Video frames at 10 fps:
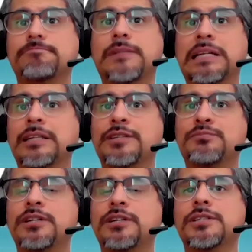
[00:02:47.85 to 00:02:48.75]
and that's
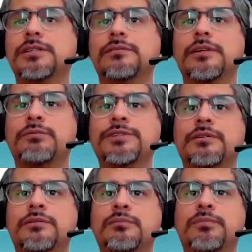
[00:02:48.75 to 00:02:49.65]
pretty much it. That was
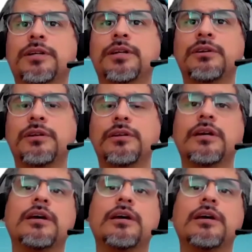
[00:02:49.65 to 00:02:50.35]
the part that you.